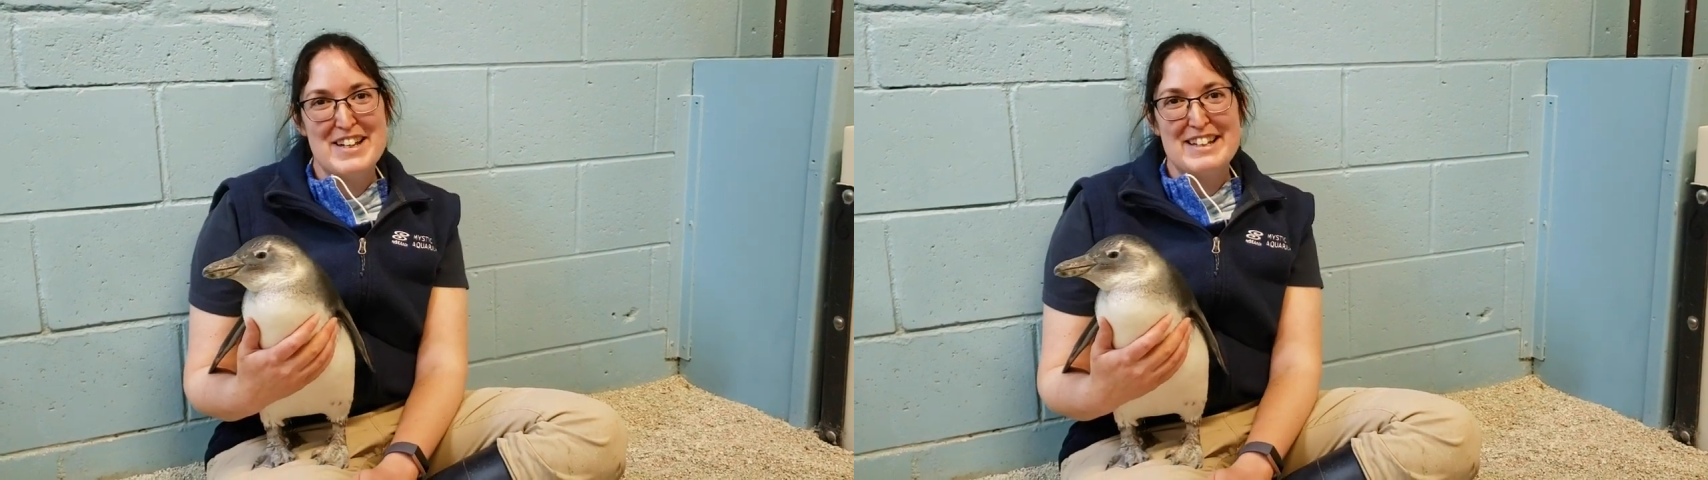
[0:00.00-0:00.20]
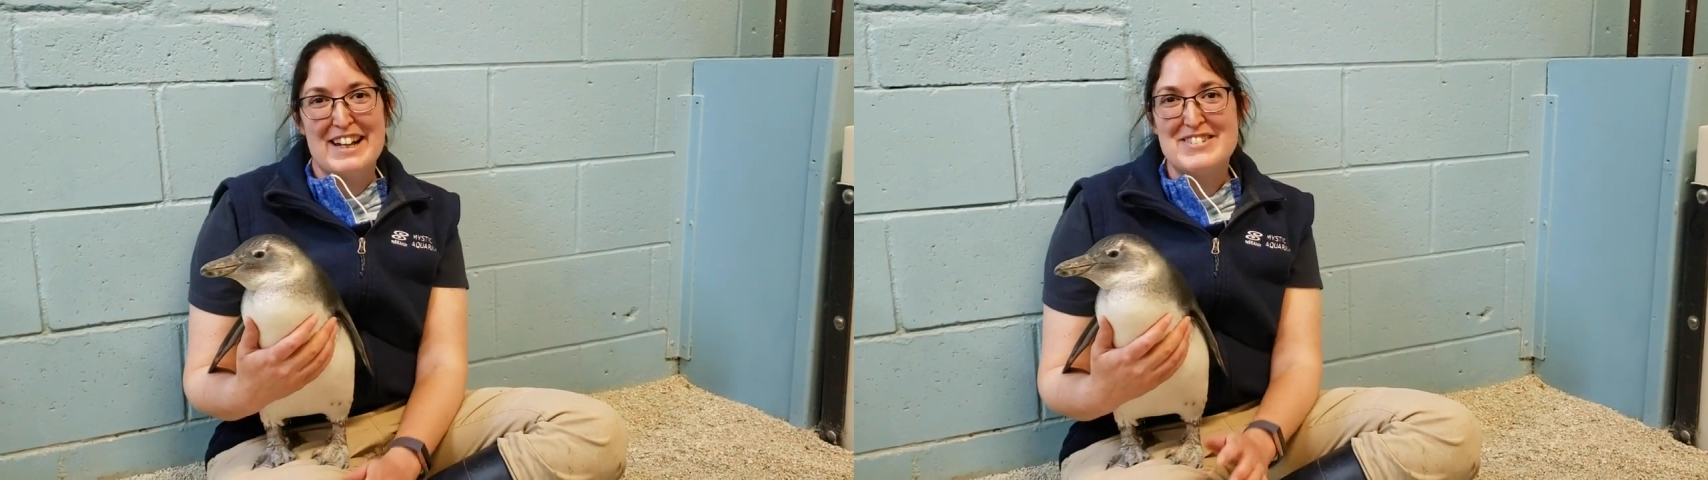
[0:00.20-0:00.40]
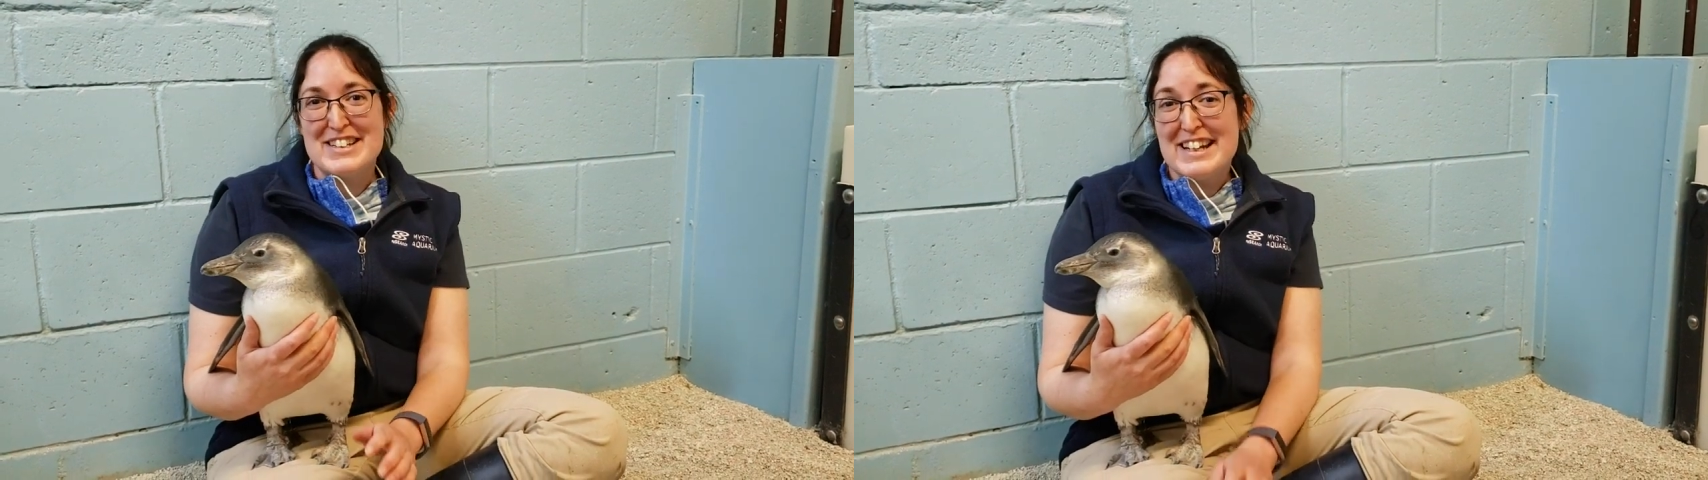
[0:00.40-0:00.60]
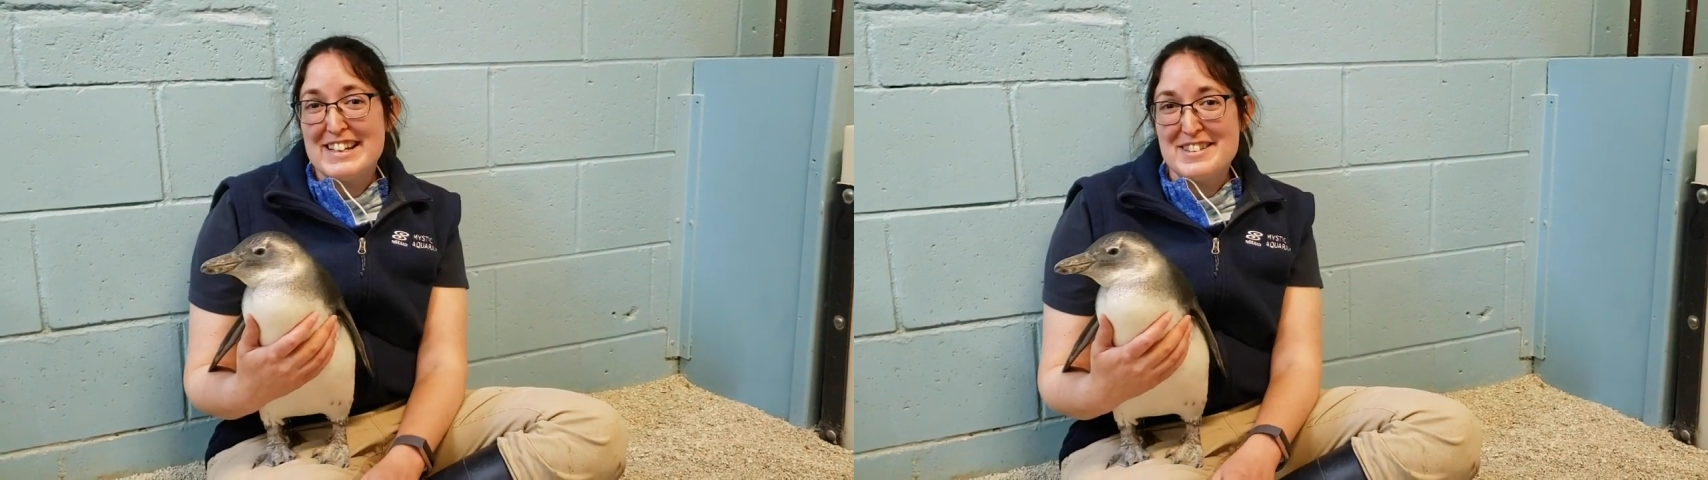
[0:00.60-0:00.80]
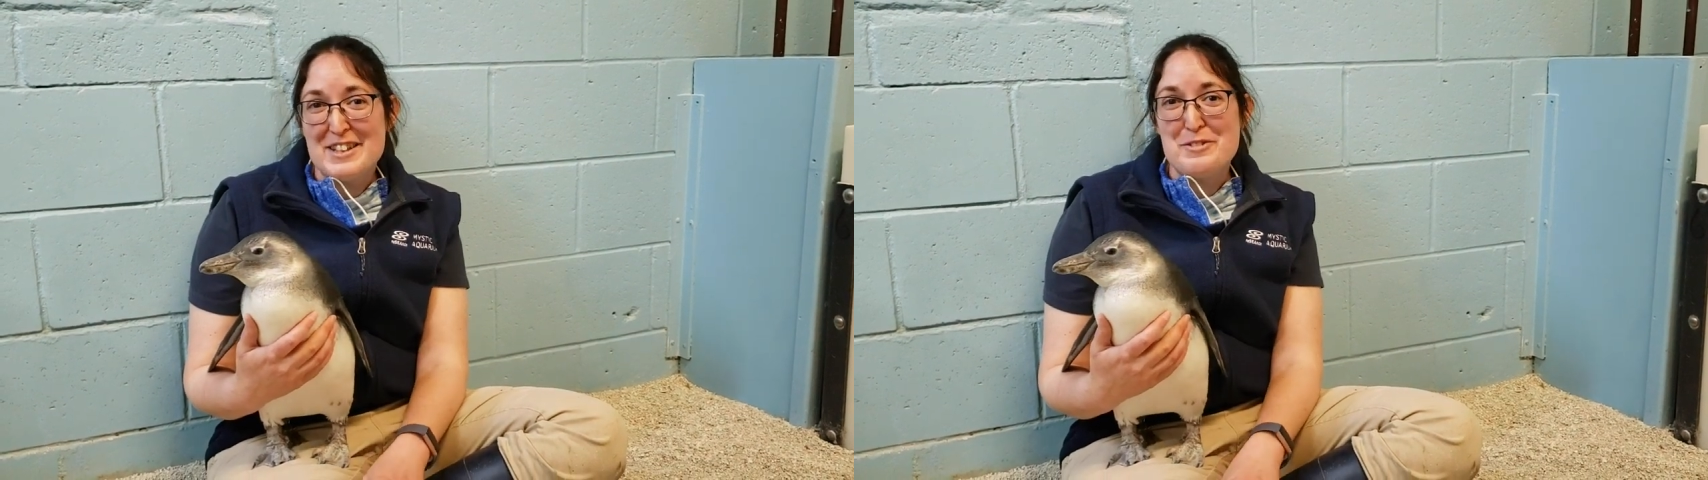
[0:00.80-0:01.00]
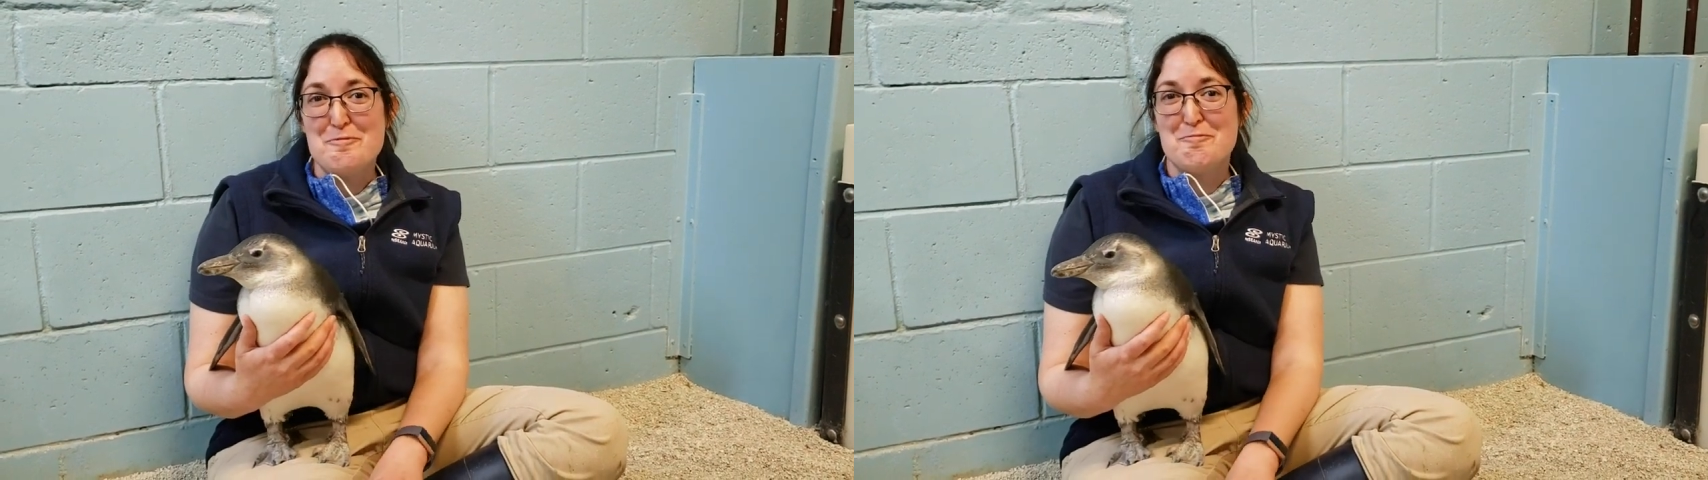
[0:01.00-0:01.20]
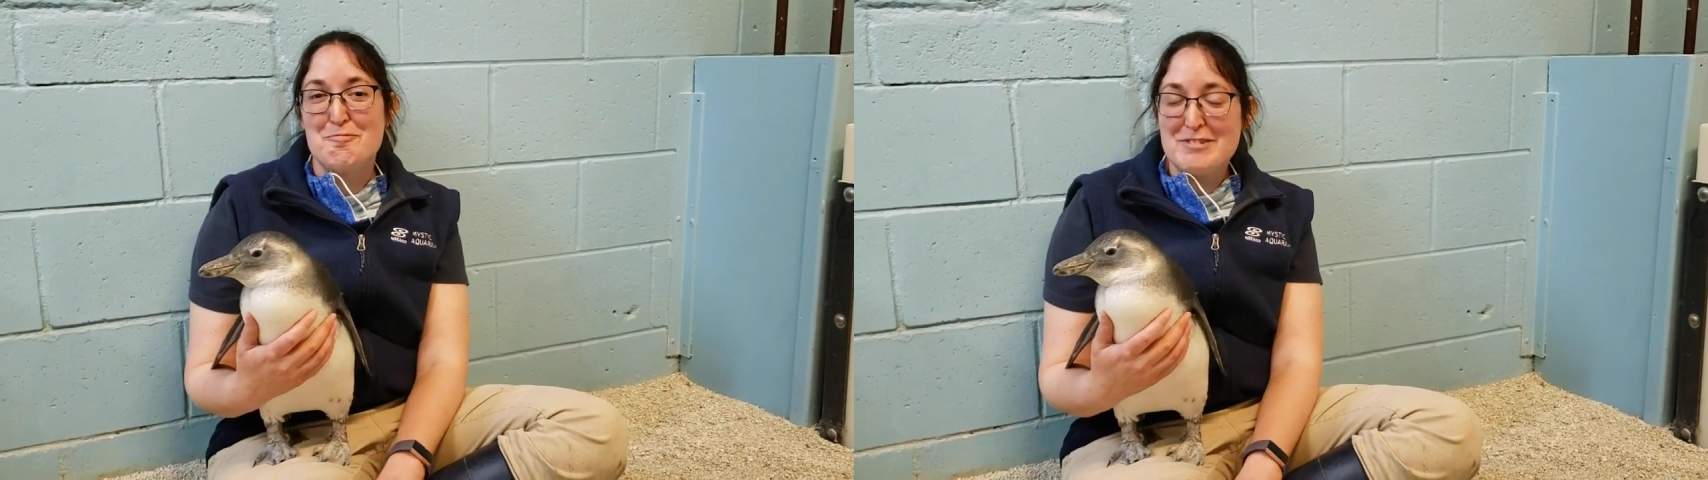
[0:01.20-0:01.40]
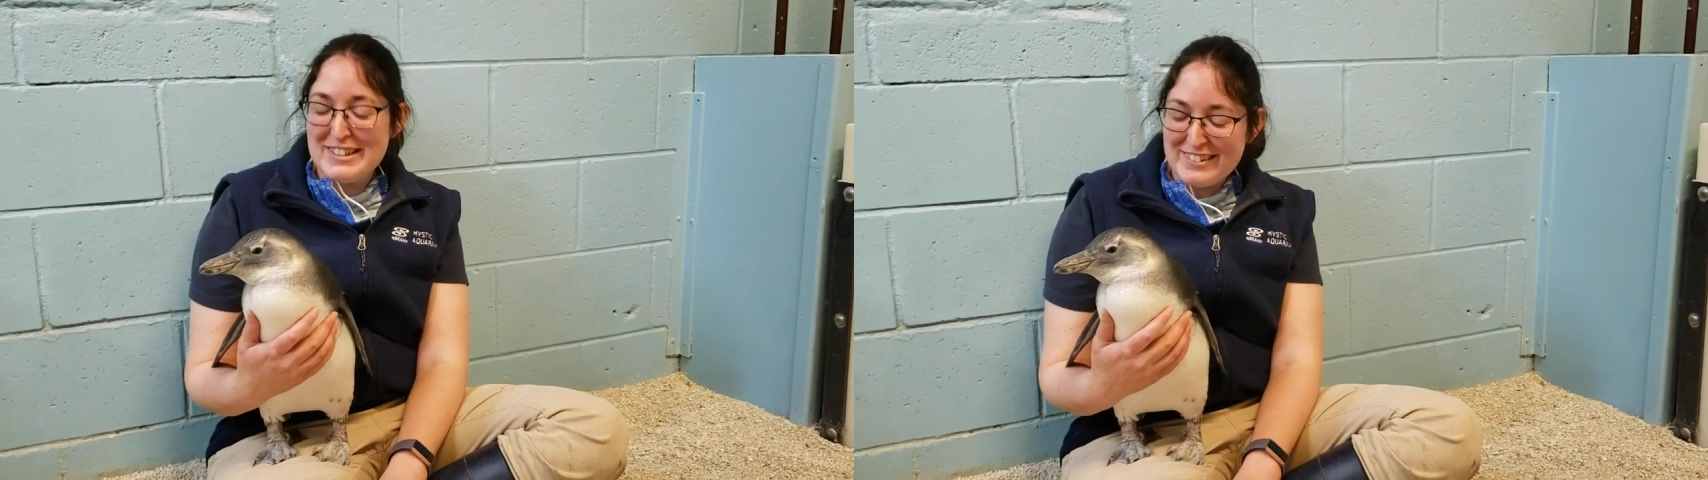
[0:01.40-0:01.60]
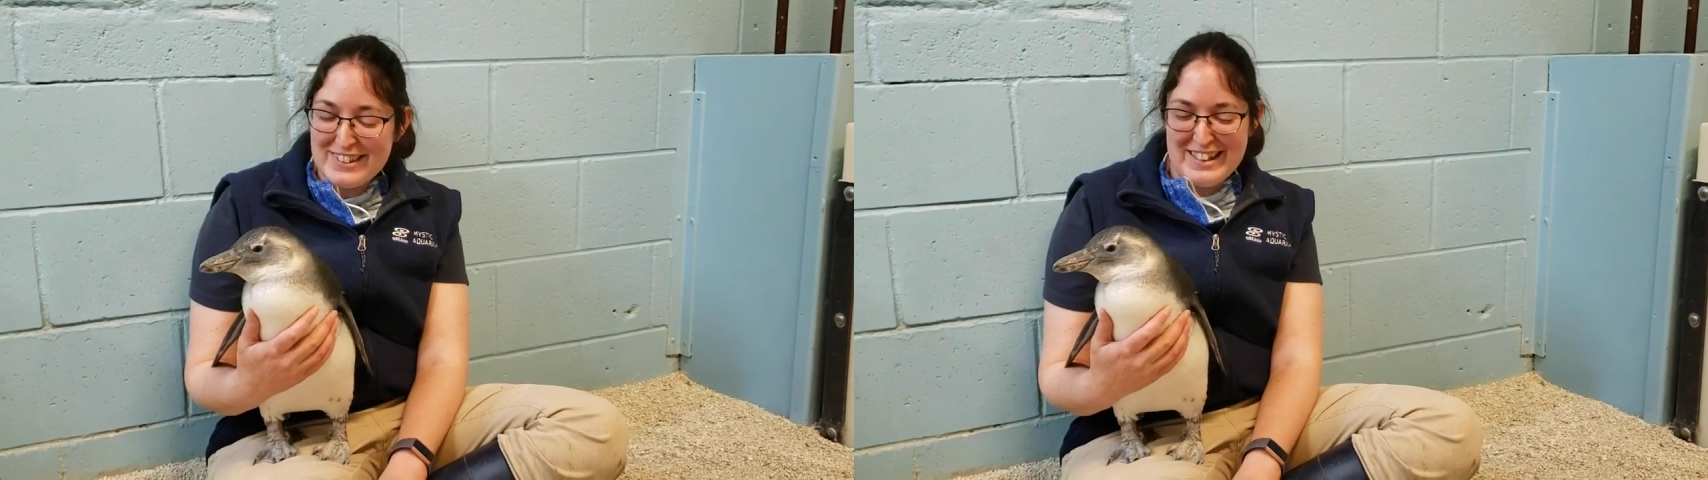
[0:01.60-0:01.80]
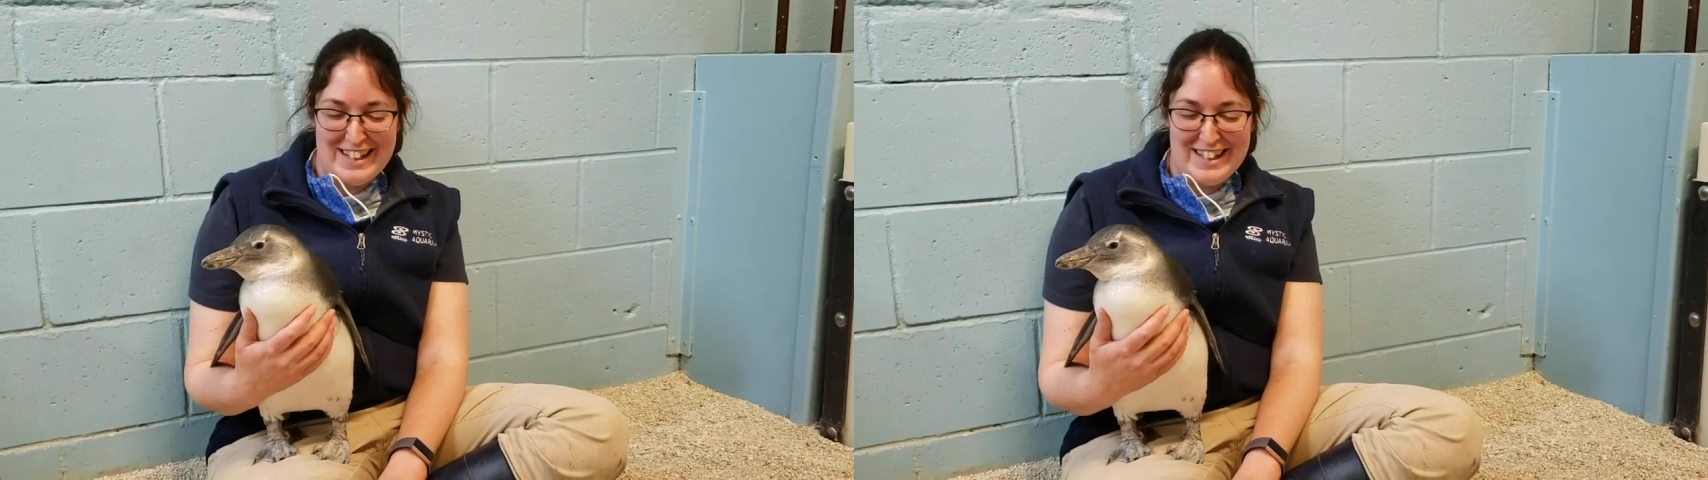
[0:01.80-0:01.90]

Now today is a really